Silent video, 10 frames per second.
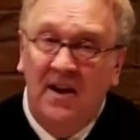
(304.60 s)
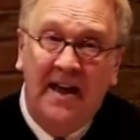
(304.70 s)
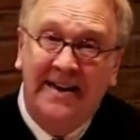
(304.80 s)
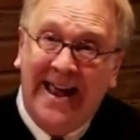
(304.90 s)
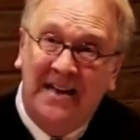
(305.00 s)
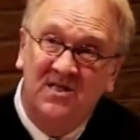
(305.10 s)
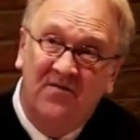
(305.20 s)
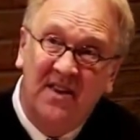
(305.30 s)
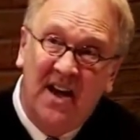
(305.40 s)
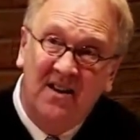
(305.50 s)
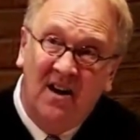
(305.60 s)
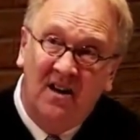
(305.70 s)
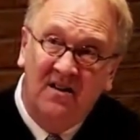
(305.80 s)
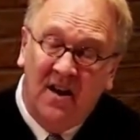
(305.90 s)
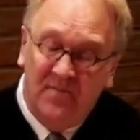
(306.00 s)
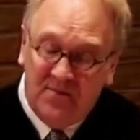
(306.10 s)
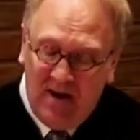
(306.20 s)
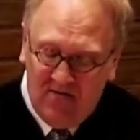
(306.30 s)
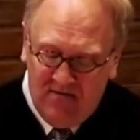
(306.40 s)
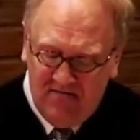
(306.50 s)
and as of yet unnamed
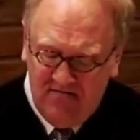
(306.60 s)
mountain.